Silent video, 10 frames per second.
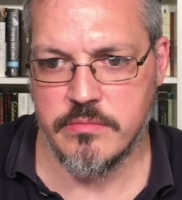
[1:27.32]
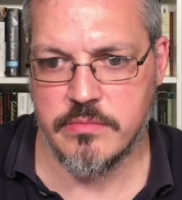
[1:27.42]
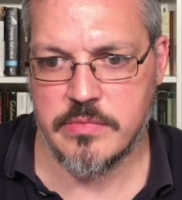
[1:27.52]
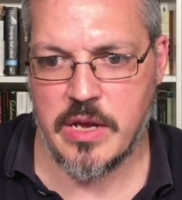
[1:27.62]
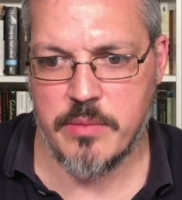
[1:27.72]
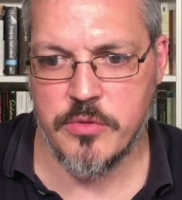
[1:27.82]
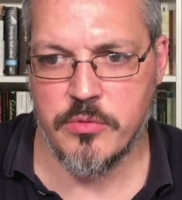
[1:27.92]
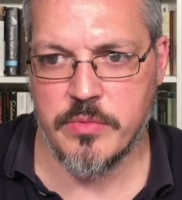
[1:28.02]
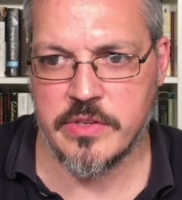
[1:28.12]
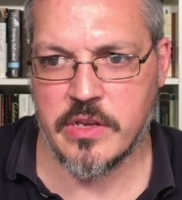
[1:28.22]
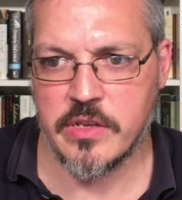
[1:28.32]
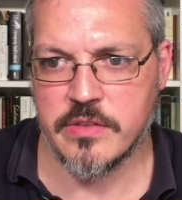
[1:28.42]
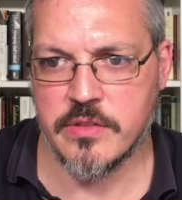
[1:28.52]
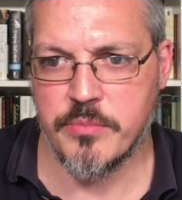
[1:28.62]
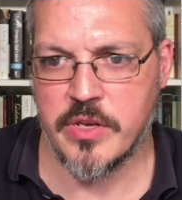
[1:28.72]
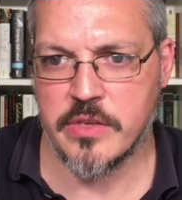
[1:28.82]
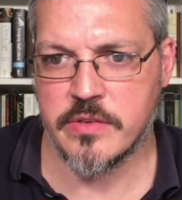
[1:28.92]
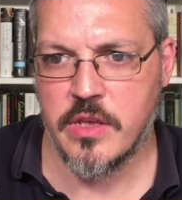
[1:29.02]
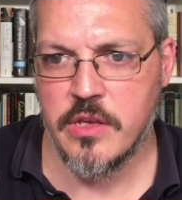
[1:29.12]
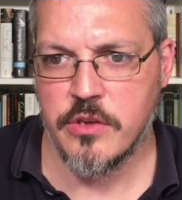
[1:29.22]
top moments, I guess the best.
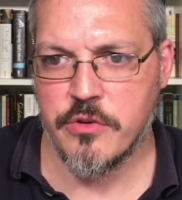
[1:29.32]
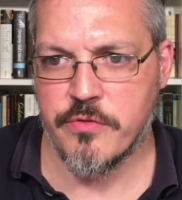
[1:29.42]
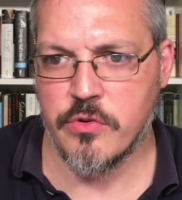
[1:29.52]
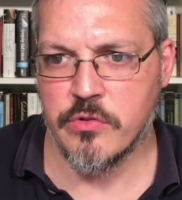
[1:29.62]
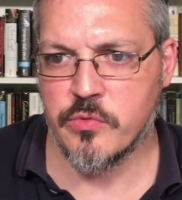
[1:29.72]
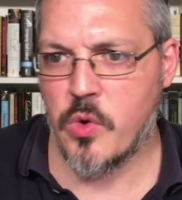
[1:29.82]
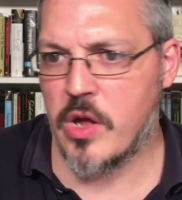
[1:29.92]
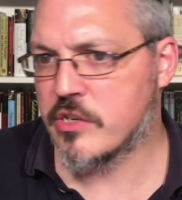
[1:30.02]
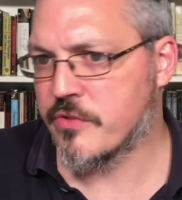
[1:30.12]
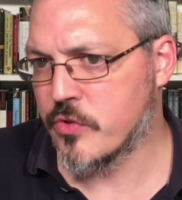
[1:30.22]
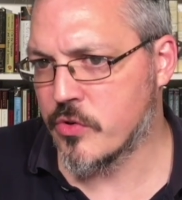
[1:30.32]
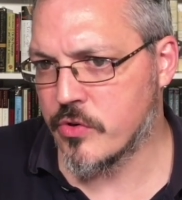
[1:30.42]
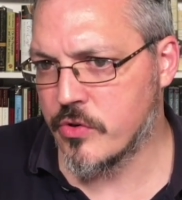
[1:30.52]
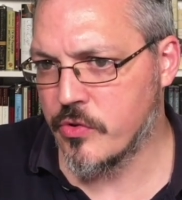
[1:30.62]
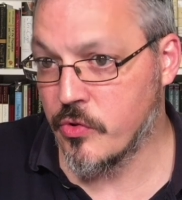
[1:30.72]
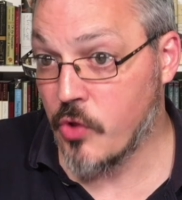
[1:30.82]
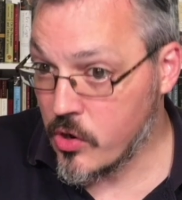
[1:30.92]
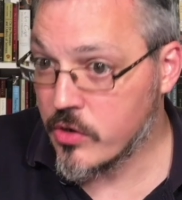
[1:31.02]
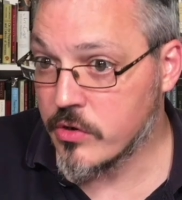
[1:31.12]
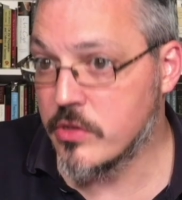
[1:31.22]
Your viewers watched for
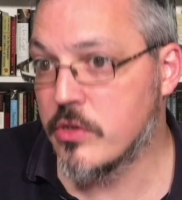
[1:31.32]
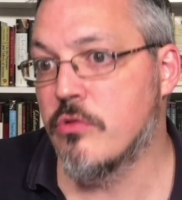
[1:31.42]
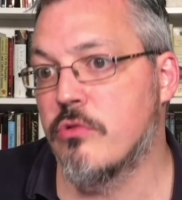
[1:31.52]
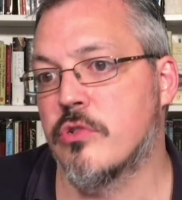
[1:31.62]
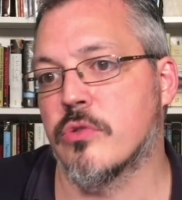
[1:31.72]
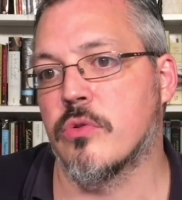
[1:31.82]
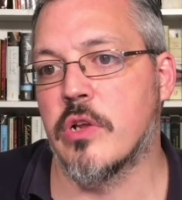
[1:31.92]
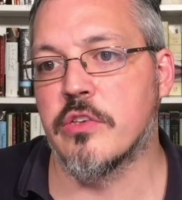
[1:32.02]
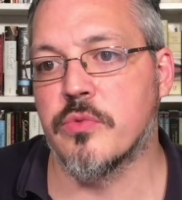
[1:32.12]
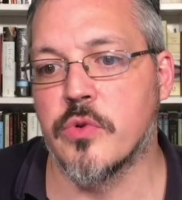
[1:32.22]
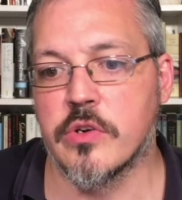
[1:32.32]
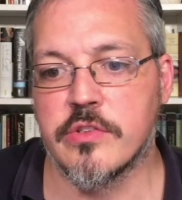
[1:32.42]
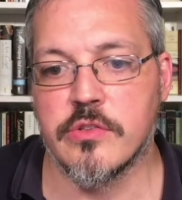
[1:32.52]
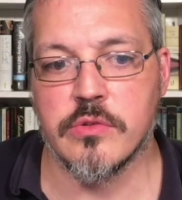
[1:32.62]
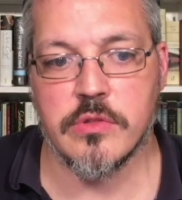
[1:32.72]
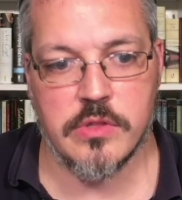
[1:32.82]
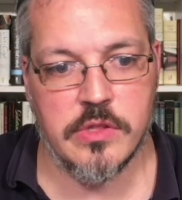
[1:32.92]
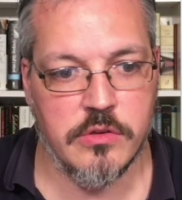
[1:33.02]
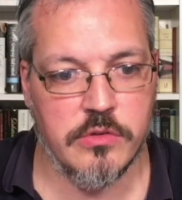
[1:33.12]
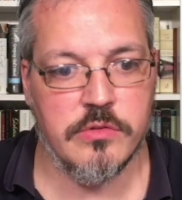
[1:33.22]
longer than usual. Nice work. So
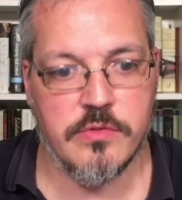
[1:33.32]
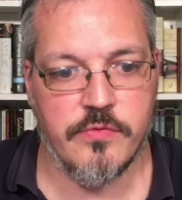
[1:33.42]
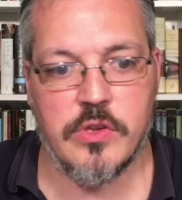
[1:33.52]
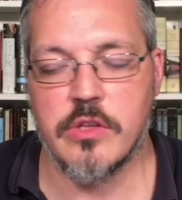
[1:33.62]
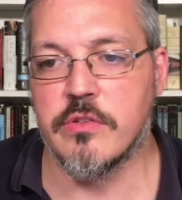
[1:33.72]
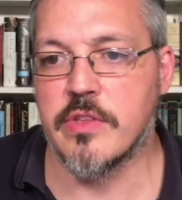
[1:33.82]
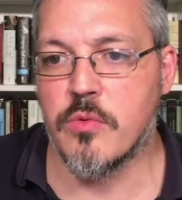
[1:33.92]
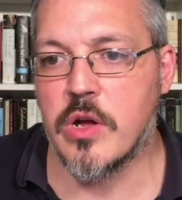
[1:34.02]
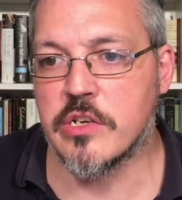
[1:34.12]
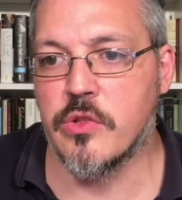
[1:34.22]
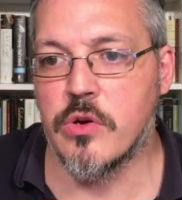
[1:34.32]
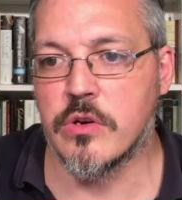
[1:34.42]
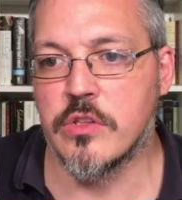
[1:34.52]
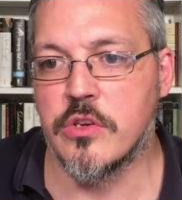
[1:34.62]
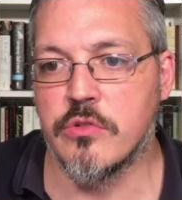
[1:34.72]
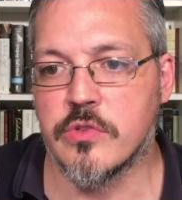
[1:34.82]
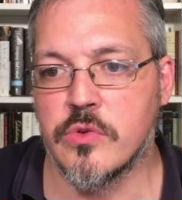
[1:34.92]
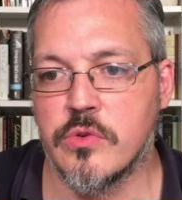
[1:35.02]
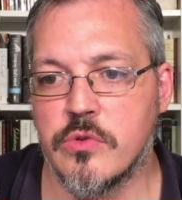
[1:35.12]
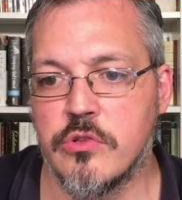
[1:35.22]
those videos, they watched longer than
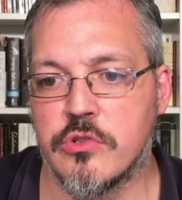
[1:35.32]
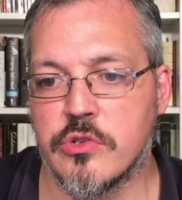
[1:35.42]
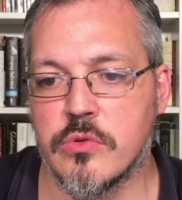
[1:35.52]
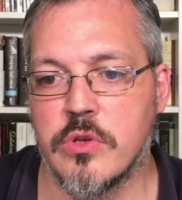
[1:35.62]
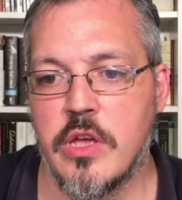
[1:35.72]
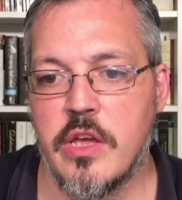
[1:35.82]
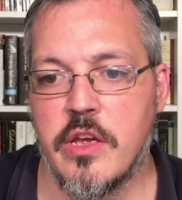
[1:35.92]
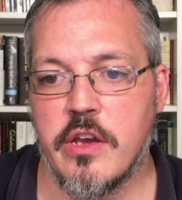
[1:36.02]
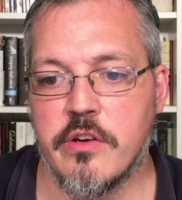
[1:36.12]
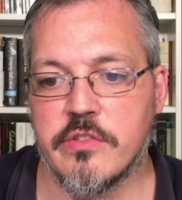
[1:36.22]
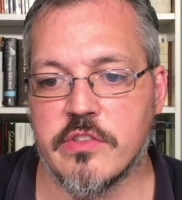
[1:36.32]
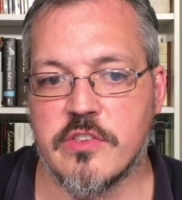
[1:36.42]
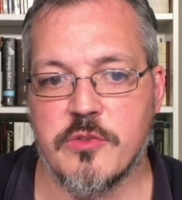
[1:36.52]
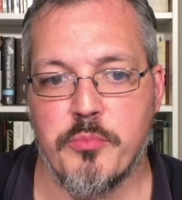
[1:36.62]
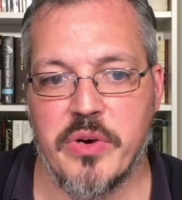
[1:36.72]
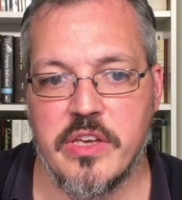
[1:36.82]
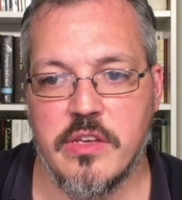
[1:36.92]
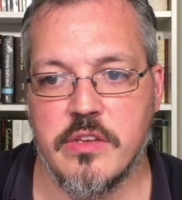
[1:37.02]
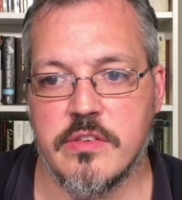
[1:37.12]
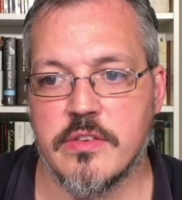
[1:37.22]
usual. Here's the
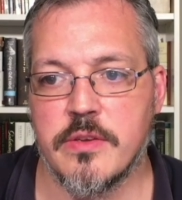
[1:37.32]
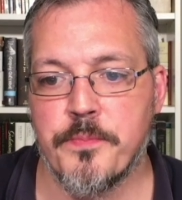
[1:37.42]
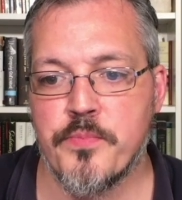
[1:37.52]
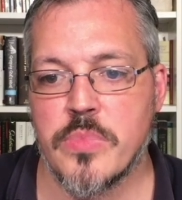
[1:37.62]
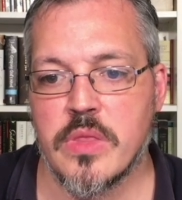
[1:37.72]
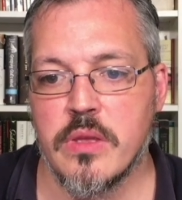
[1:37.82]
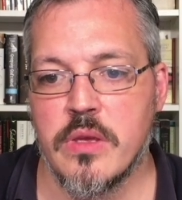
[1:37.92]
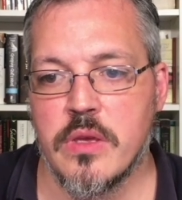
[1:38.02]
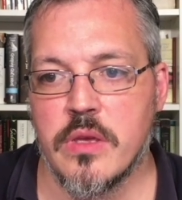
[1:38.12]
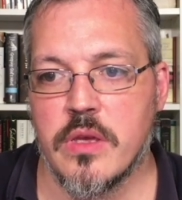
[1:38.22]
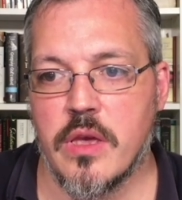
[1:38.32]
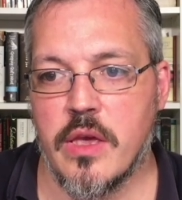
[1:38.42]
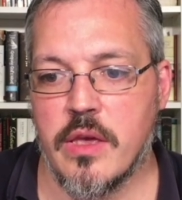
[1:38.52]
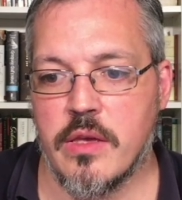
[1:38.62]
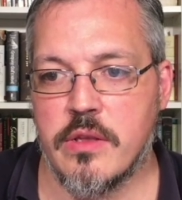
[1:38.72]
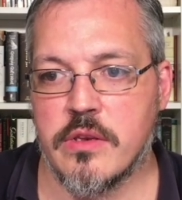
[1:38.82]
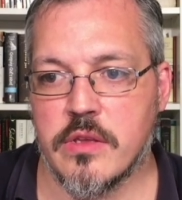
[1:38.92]
spikes. And